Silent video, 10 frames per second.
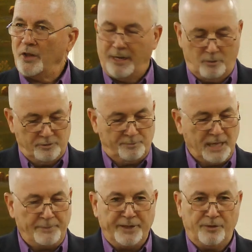that was
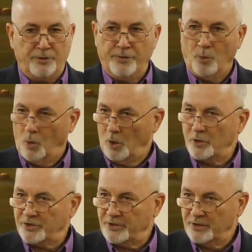maybe the
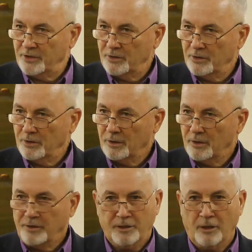worst,
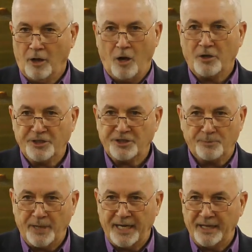the largest
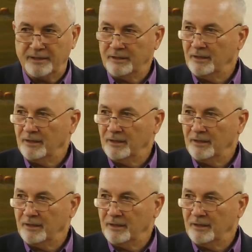man.